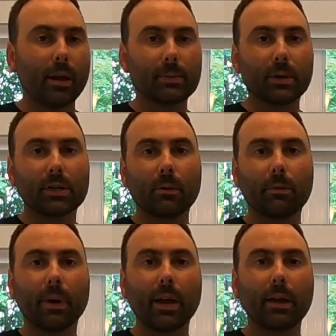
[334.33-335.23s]
especially
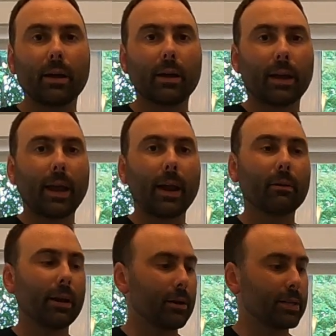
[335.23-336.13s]
with my
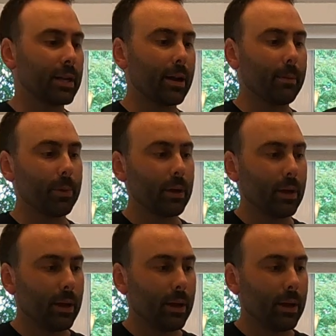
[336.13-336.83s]
kegerator setup.